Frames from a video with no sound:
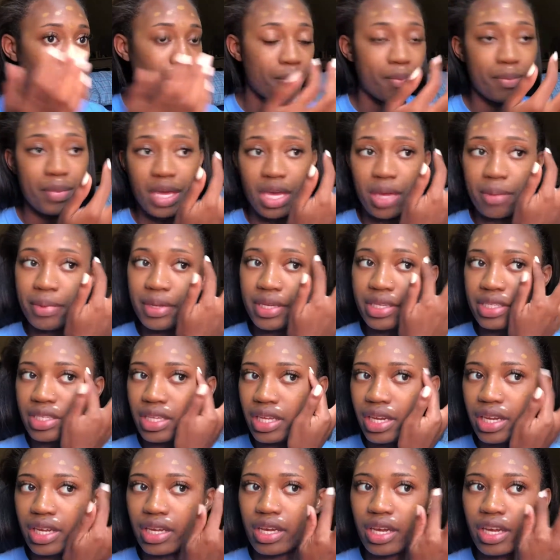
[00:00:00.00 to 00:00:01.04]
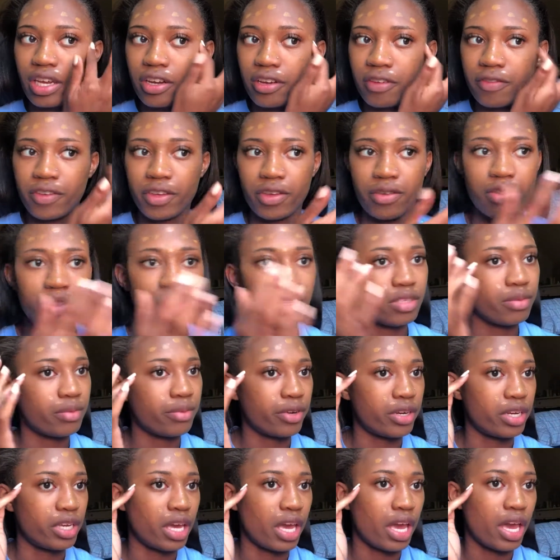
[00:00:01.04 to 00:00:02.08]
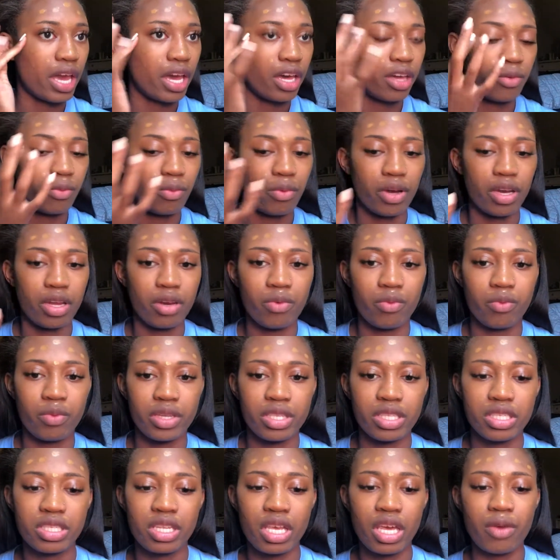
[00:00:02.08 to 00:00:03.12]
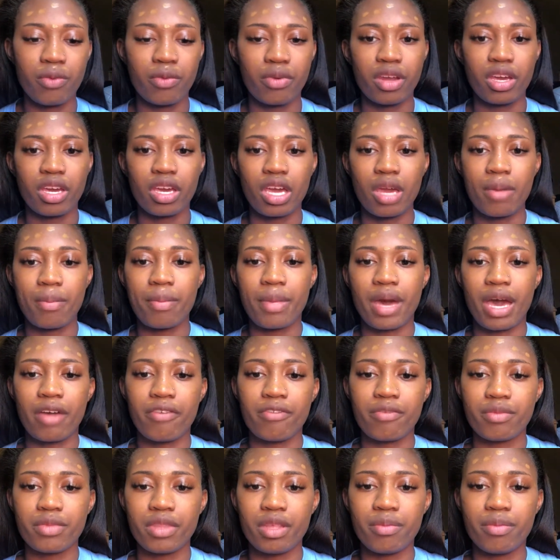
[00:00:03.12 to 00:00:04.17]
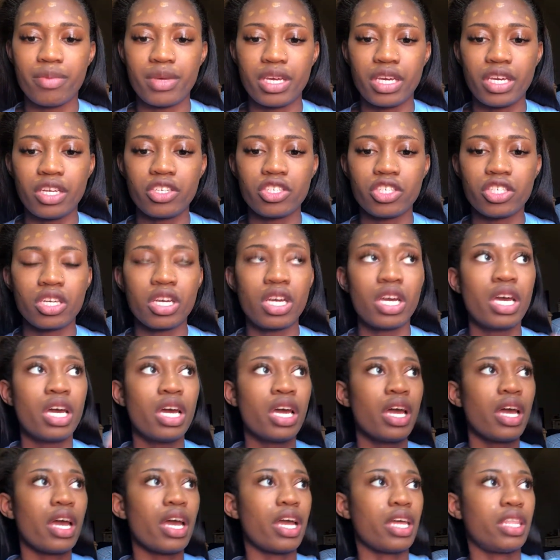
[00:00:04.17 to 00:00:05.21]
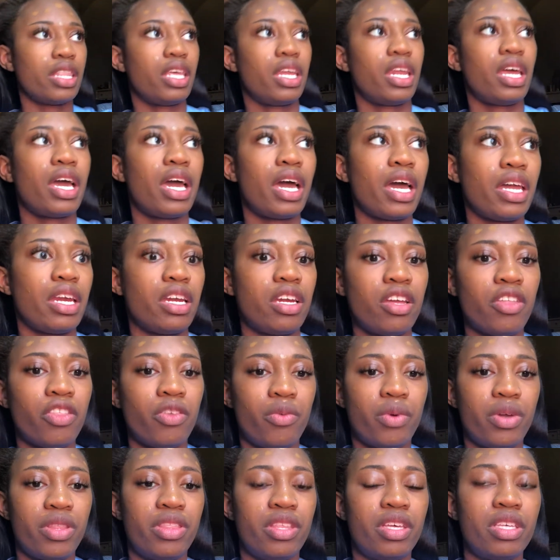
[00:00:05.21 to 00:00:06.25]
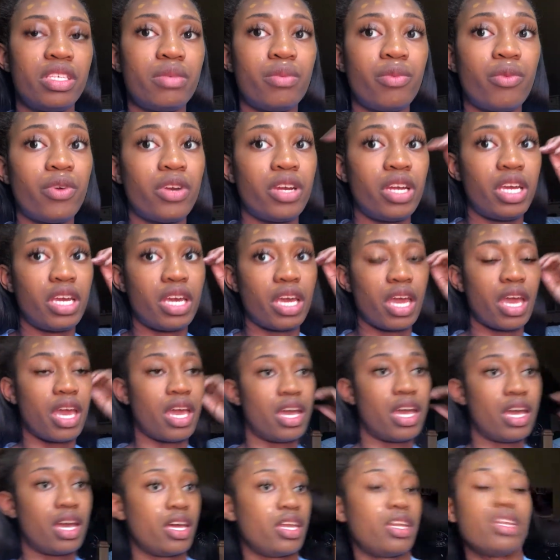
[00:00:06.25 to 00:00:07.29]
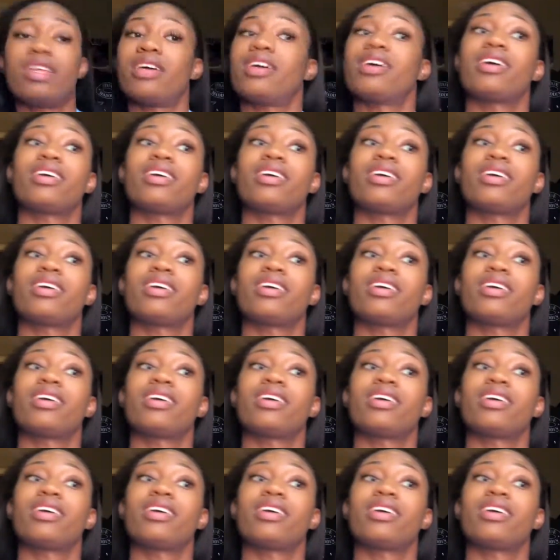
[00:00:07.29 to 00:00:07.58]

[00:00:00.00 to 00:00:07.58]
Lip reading: a babysitting interview this morning. I had one Wednesday when I came back from the beach, and then I had another one this morning, and